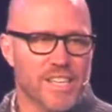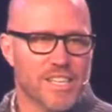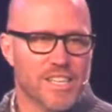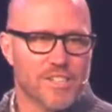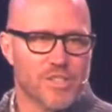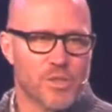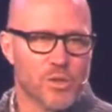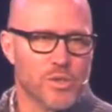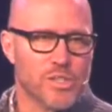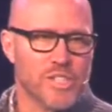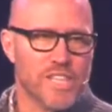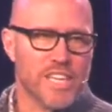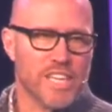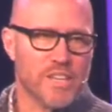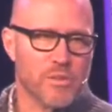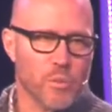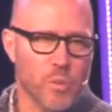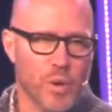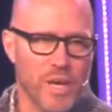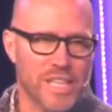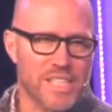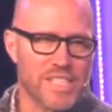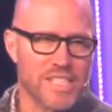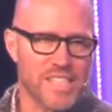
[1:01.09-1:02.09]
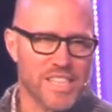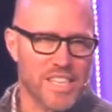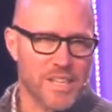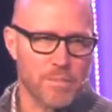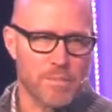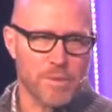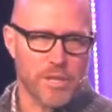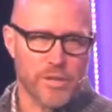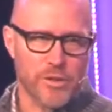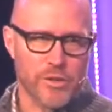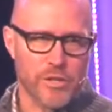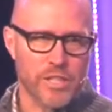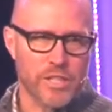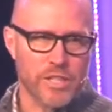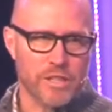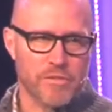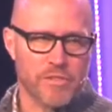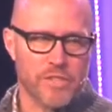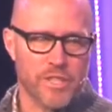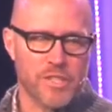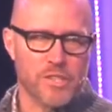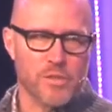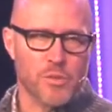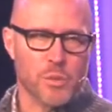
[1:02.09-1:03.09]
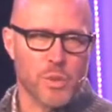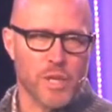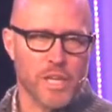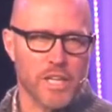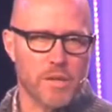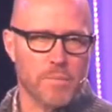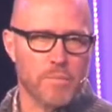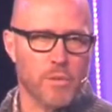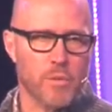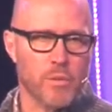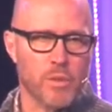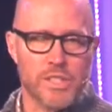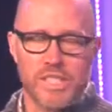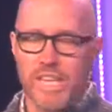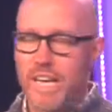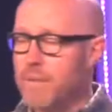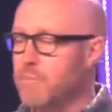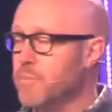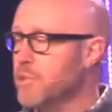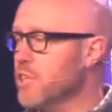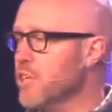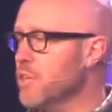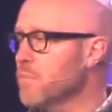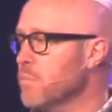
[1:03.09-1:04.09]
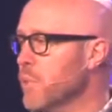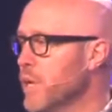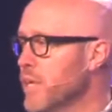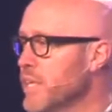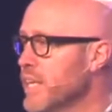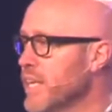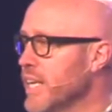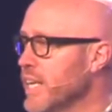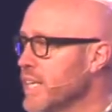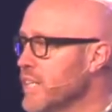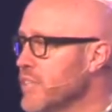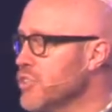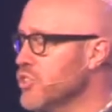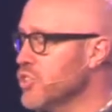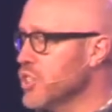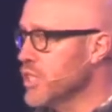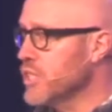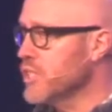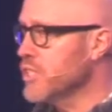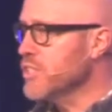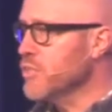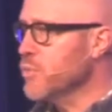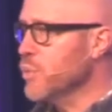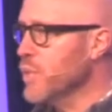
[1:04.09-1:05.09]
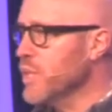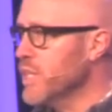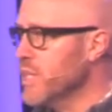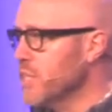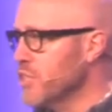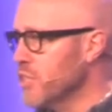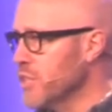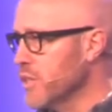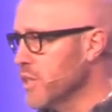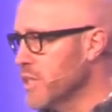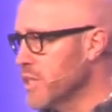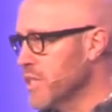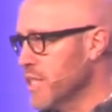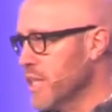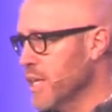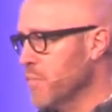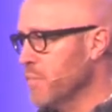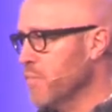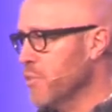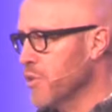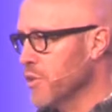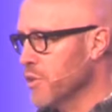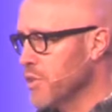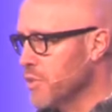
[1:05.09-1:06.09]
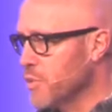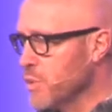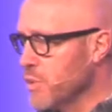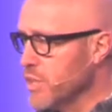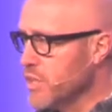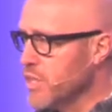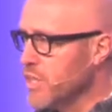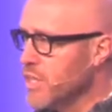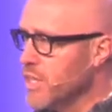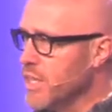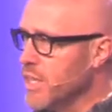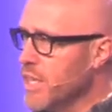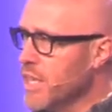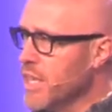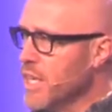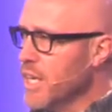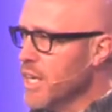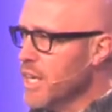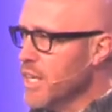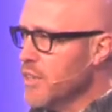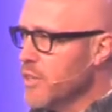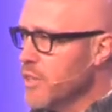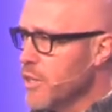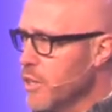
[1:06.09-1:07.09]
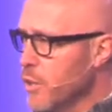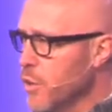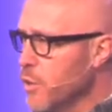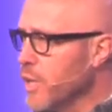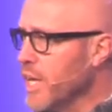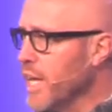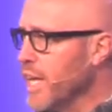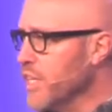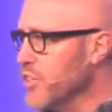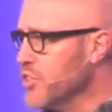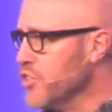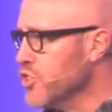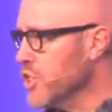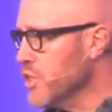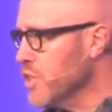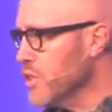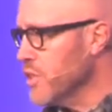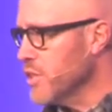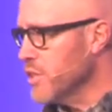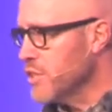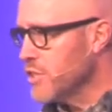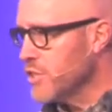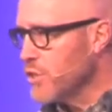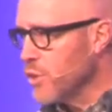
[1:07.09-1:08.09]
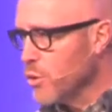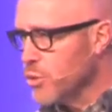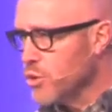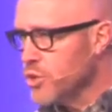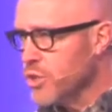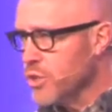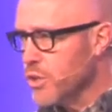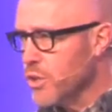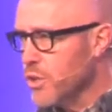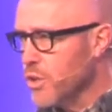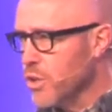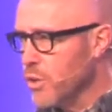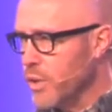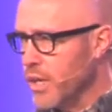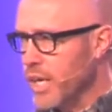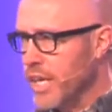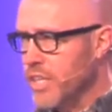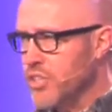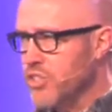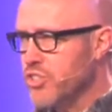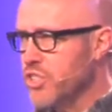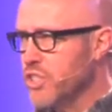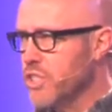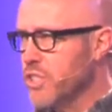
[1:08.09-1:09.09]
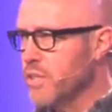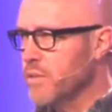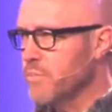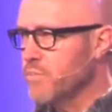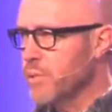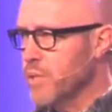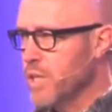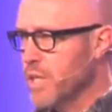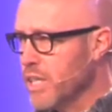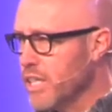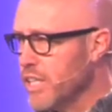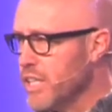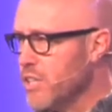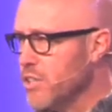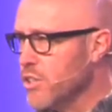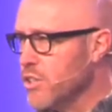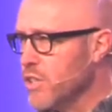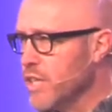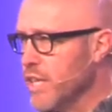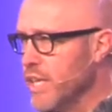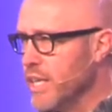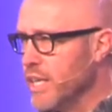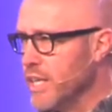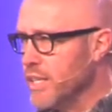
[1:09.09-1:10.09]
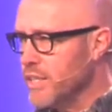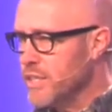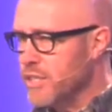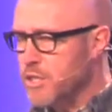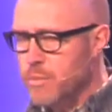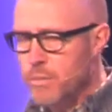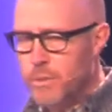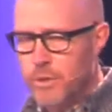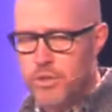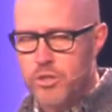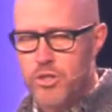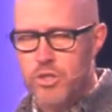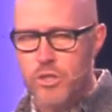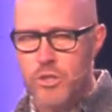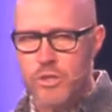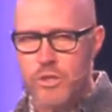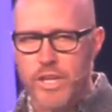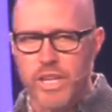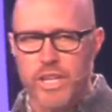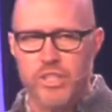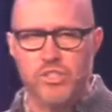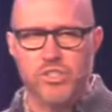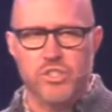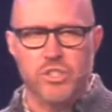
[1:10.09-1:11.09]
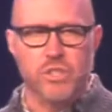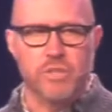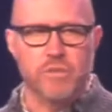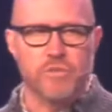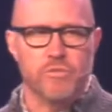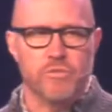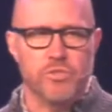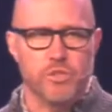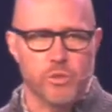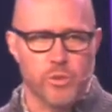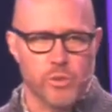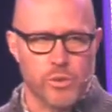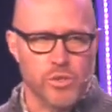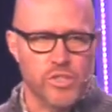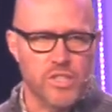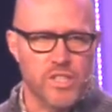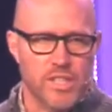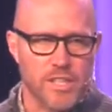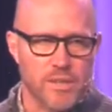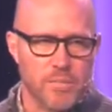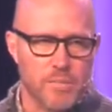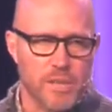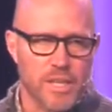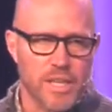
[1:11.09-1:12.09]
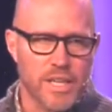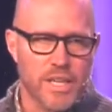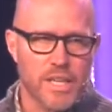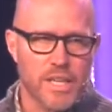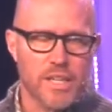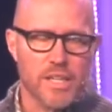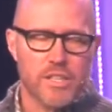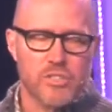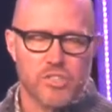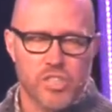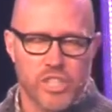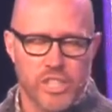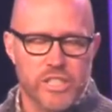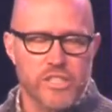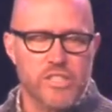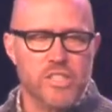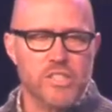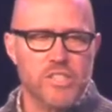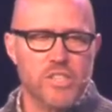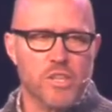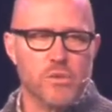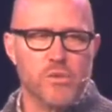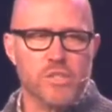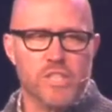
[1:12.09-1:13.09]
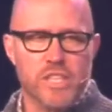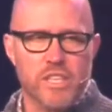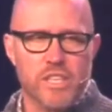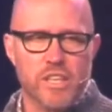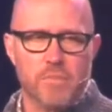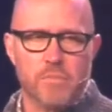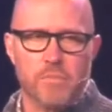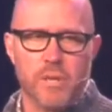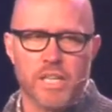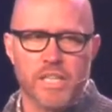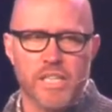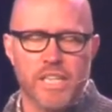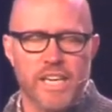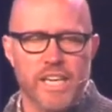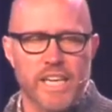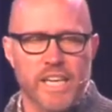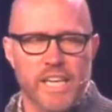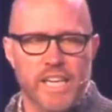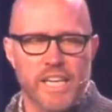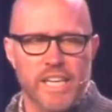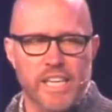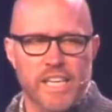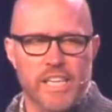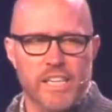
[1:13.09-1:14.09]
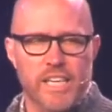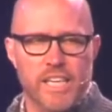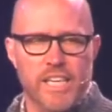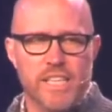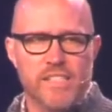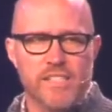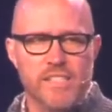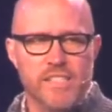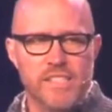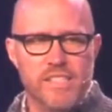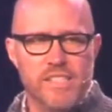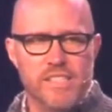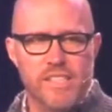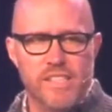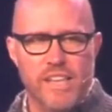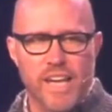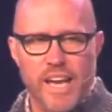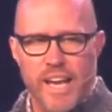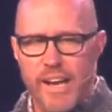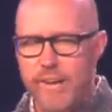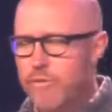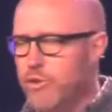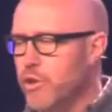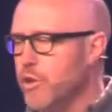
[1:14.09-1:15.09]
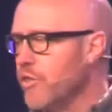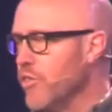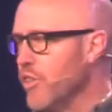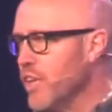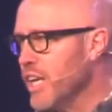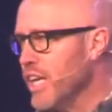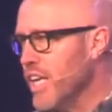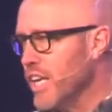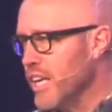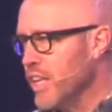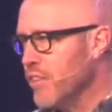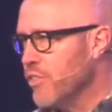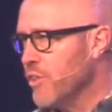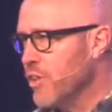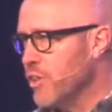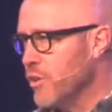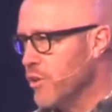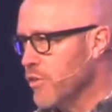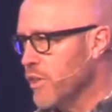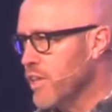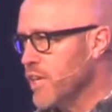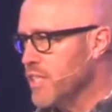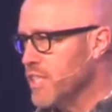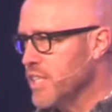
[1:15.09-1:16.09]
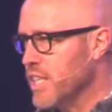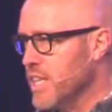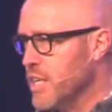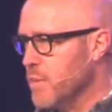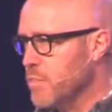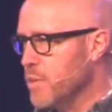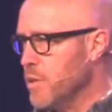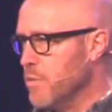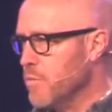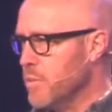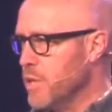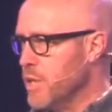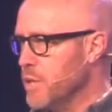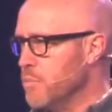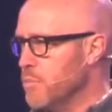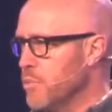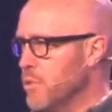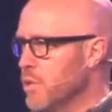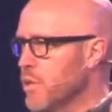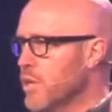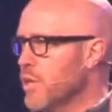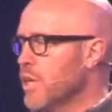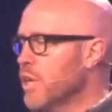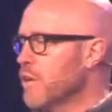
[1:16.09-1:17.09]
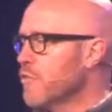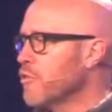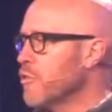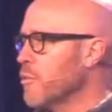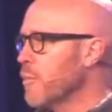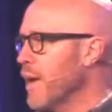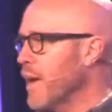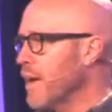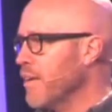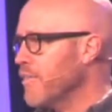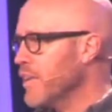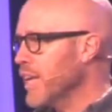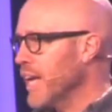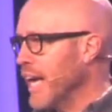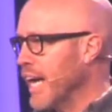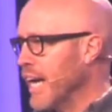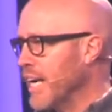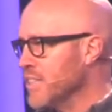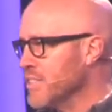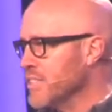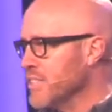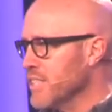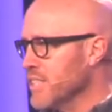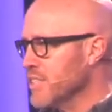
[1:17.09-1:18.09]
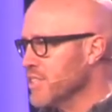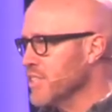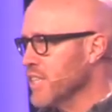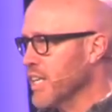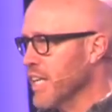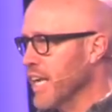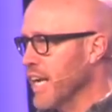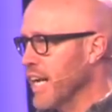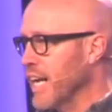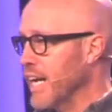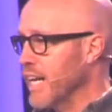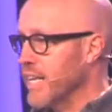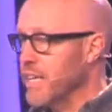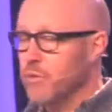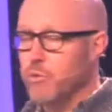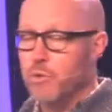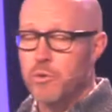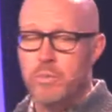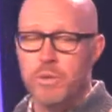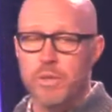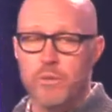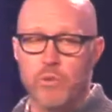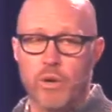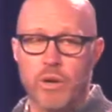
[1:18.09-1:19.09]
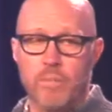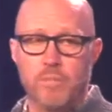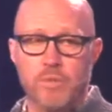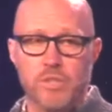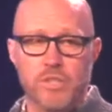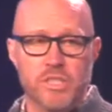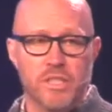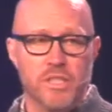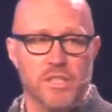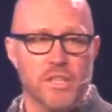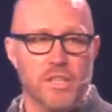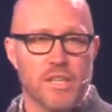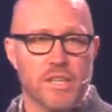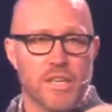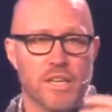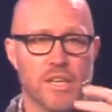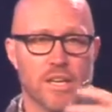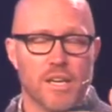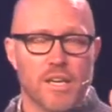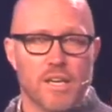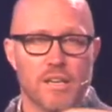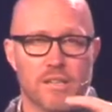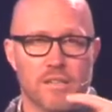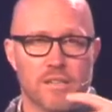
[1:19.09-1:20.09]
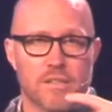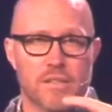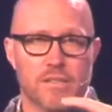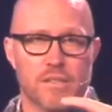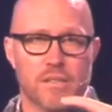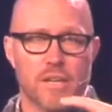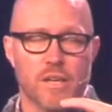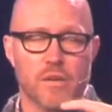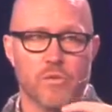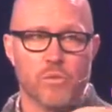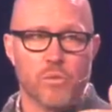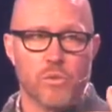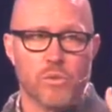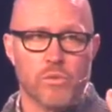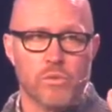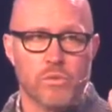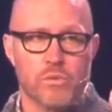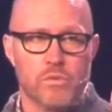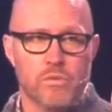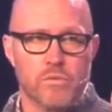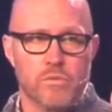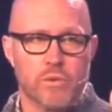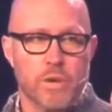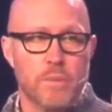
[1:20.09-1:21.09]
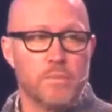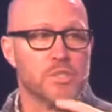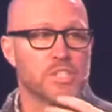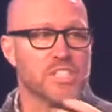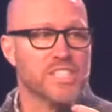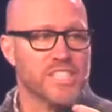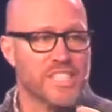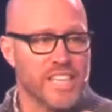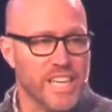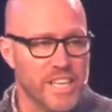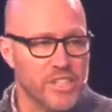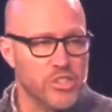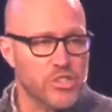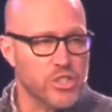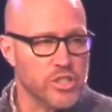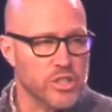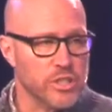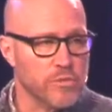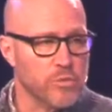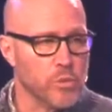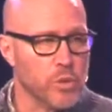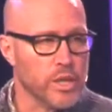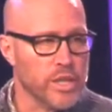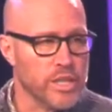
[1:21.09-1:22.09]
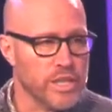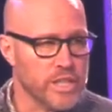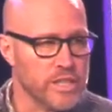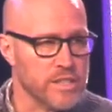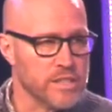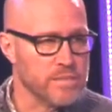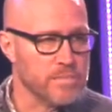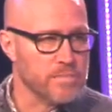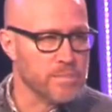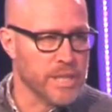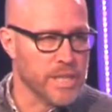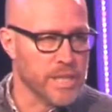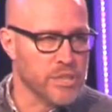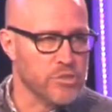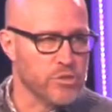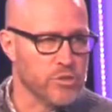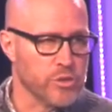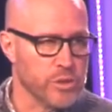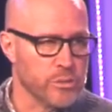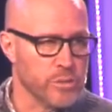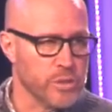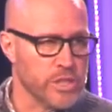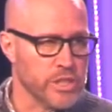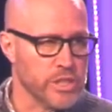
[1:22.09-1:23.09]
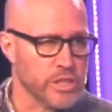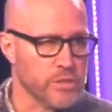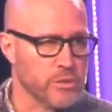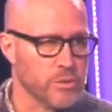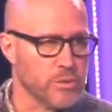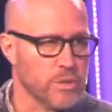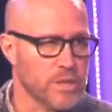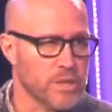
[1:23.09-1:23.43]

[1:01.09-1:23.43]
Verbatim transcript: Tuesday and Wednesday period of this week. But what's happened on Monday is Jesus went into the temple. This was the, the location, the social location, and political and spiritual location of Jerusalem. Jesus goes in on Monday and he cleanses everything in there that is keeping people from having access to God. It would be represent, uh, representation of what his ministry would do